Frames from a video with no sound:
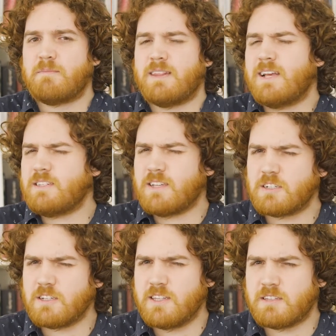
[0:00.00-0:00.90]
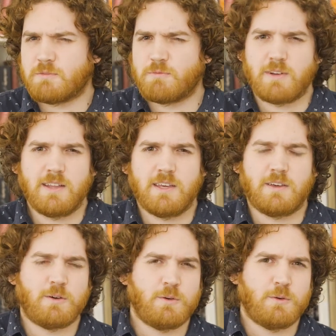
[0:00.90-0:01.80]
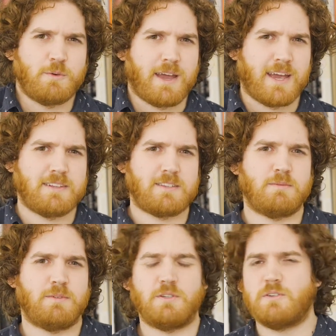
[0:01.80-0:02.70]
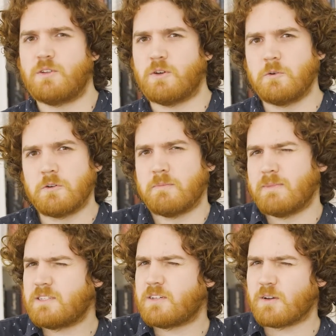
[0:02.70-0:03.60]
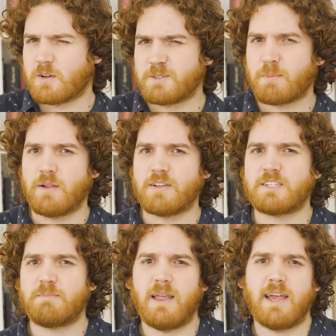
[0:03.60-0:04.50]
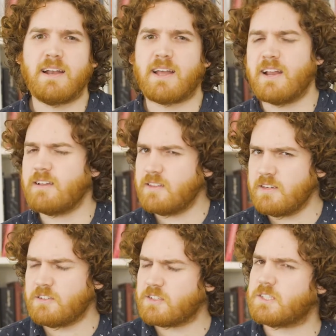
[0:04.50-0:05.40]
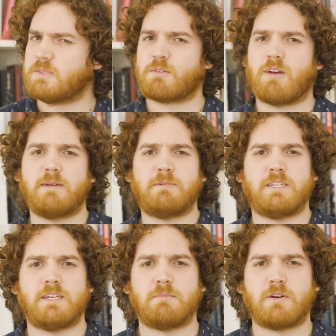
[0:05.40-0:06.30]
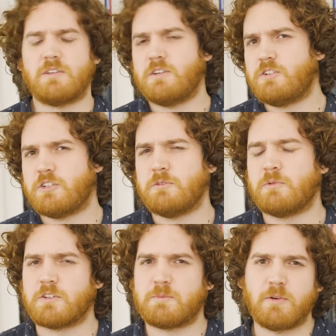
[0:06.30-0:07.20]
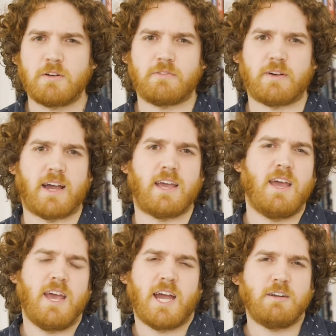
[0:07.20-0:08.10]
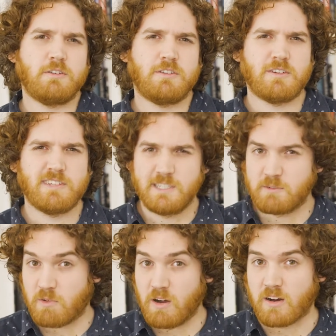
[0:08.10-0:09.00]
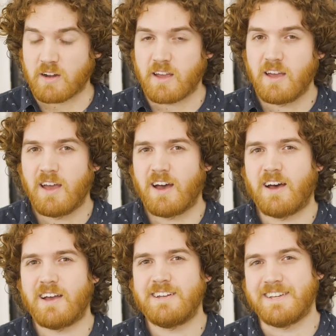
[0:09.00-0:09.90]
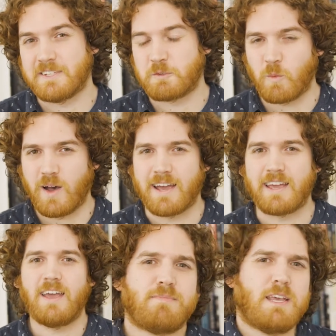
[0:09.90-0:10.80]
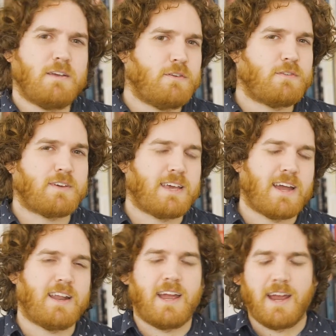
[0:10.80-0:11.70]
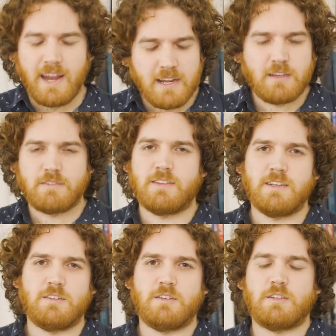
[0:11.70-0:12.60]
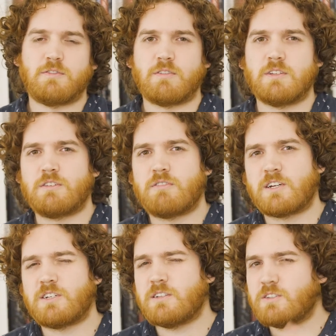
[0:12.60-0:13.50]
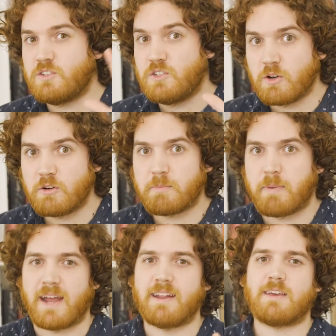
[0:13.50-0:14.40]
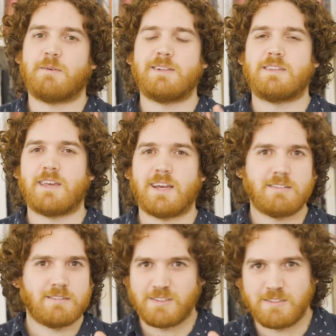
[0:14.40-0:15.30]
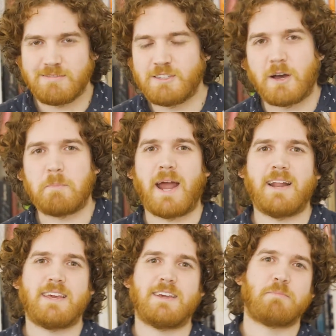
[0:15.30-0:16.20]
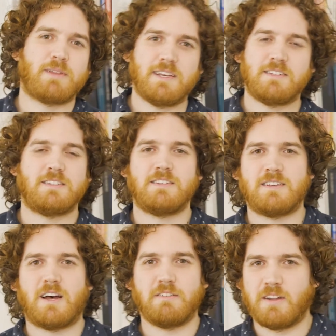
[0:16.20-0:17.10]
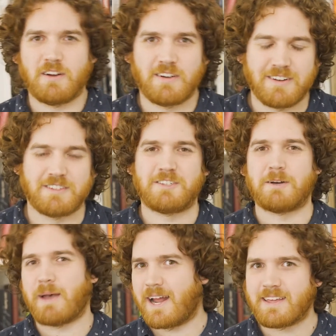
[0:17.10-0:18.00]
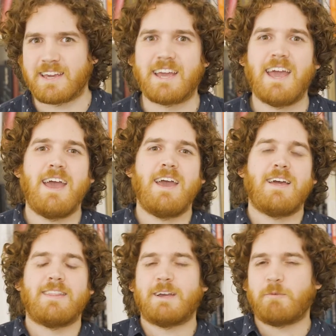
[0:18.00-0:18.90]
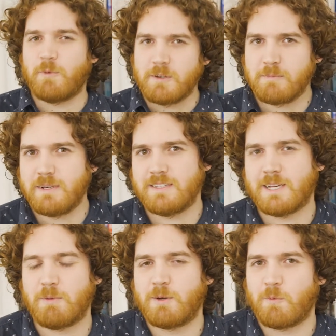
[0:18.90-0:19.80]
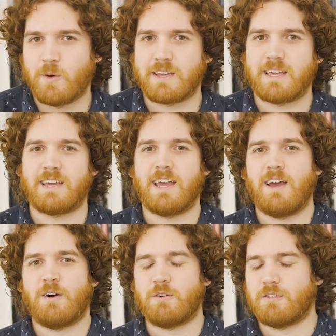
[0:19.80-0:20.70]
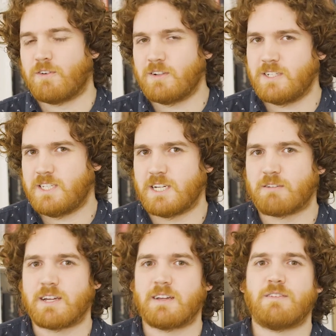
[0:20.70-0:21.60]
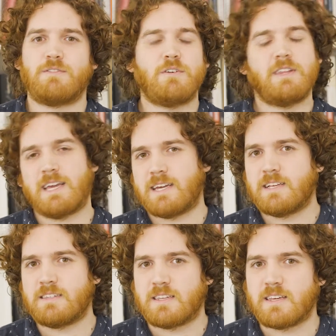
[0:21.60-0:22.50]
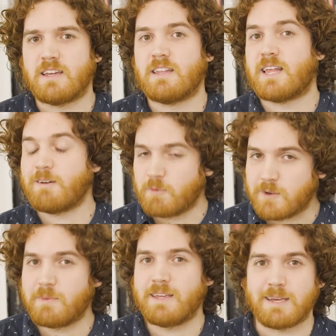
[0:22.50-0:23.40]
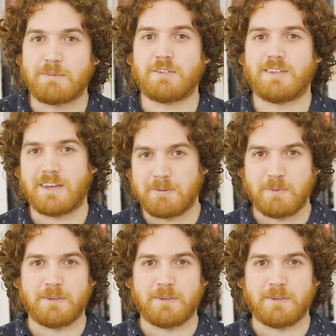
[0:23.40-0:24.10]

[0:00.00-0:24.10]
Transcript: there's actually this really cool, handsome dude called Mr. Auspol Explained, and I think you should subscribe to him on YouTube or Spotify. And also, you're wrong, and here's why. If you forget any of these useful instructions, don't panic. Once again, stop panicking, please. Oh no, stop panicking. There will be someone working or volunteering for the AEC that will be able to help